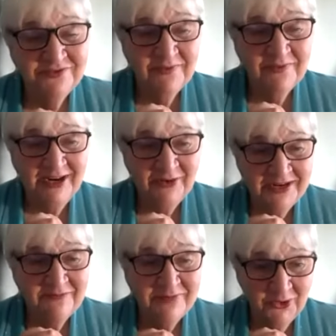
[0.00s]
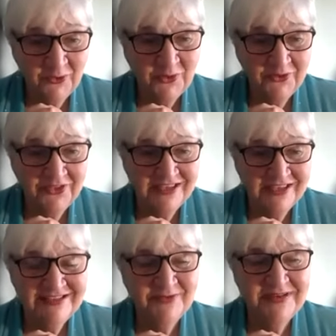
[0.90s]
from Eric Butterworth.
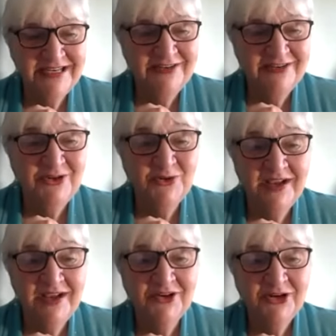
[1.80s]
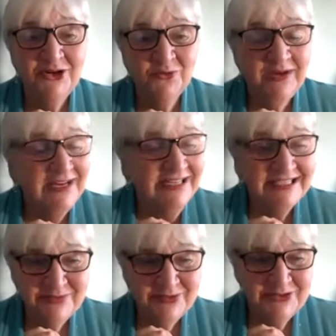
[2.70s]
So many of you have read his
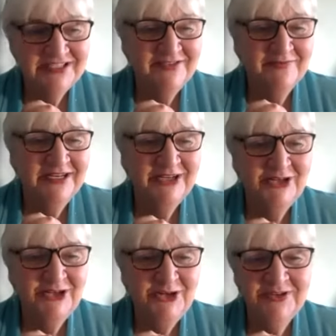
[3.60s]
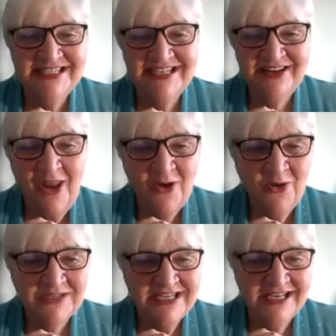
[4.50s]
books. You've been in Unity a
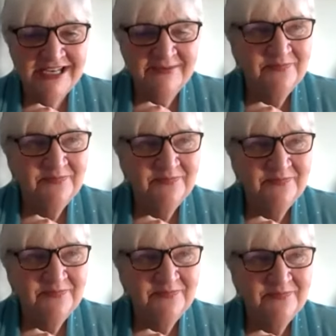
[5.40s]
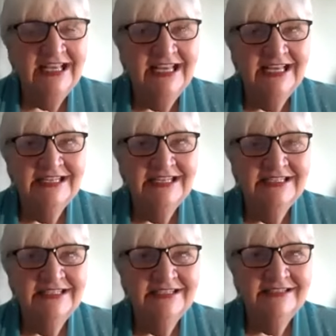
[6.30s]
long time.
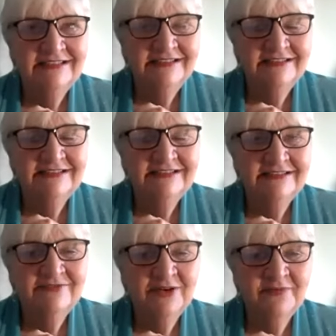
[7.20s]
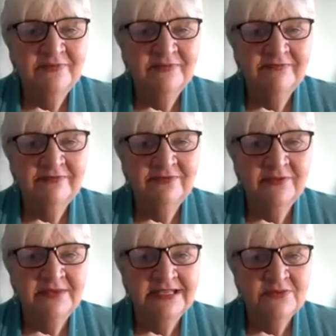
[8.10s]
And from
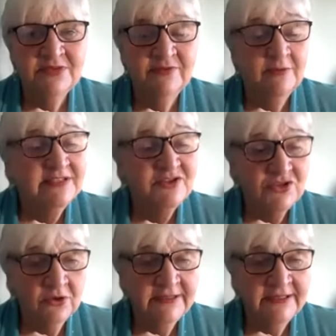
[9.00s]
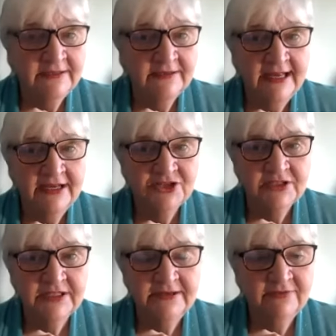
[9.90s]
this was from a sermon,
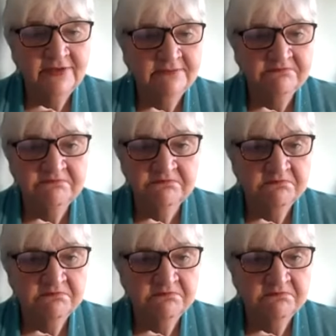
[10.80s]
actually, from